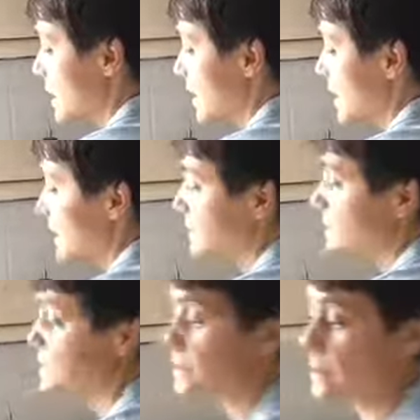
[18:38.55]

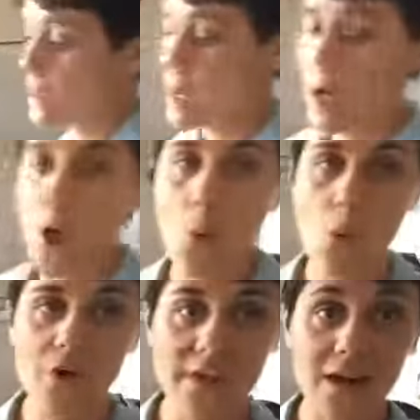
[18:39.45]
And
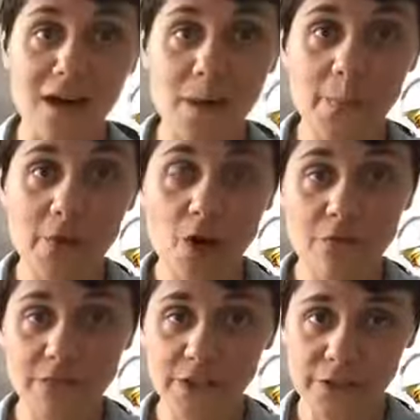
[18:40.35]
1 cup
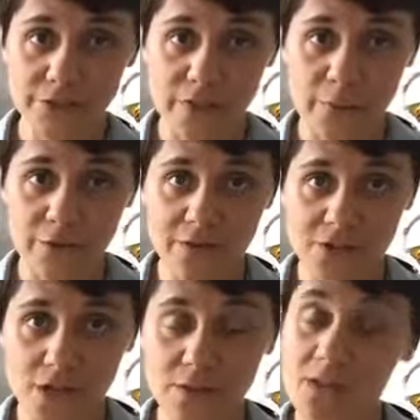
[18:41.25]
of gluten-free porridge
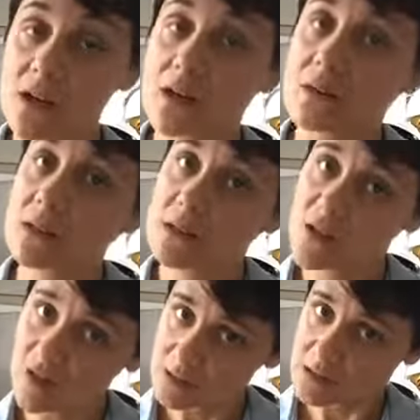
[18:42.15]
oats.
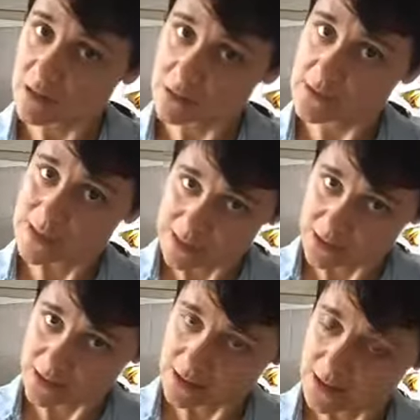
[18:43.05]
Not so
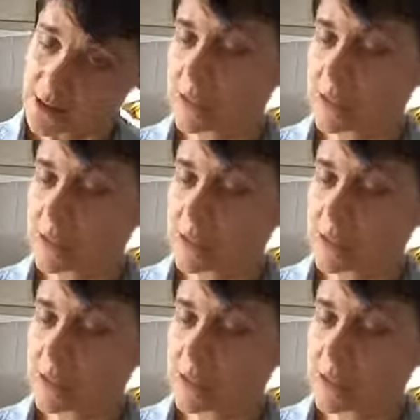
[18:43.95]
standard.